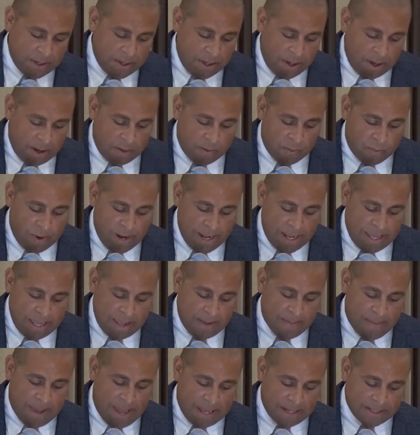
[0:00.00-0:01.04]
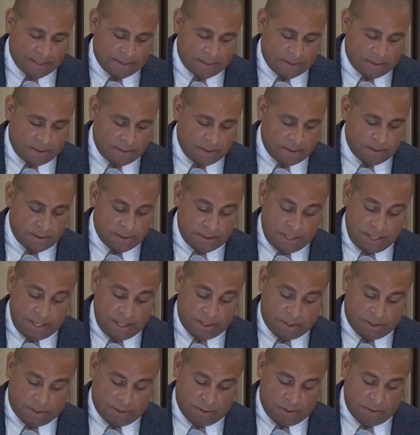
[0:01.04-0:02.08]
a Reiki master,
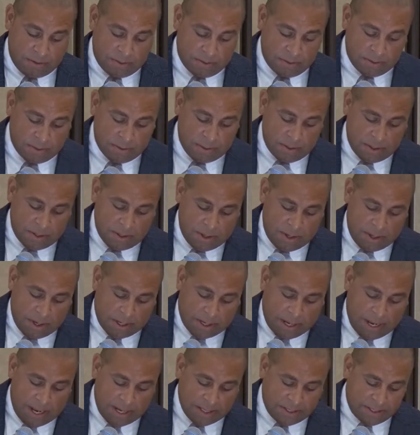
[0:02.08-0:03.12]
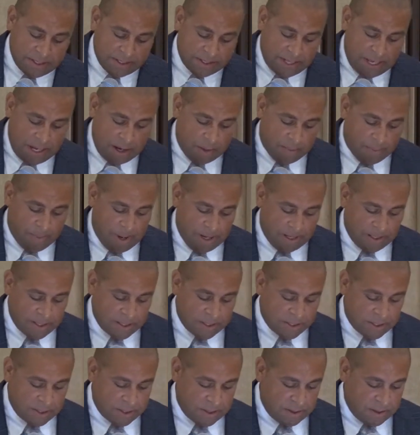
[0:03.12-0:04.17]
teacher, a conscious care
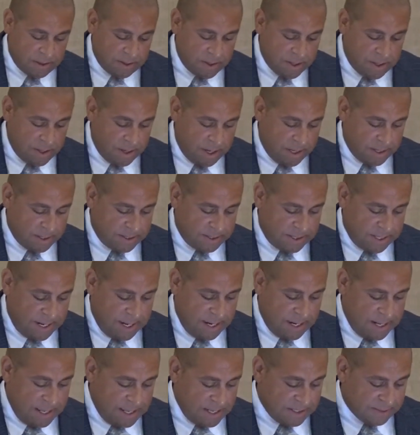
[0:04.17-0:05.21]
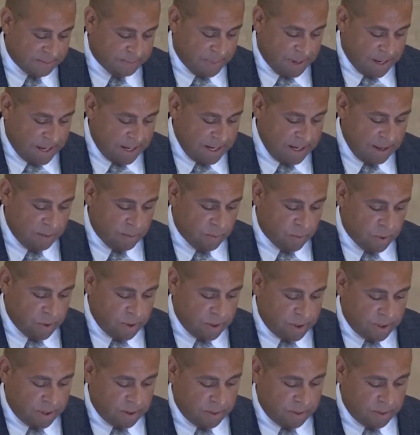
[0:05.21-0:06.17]
practitioner, a Chinese body work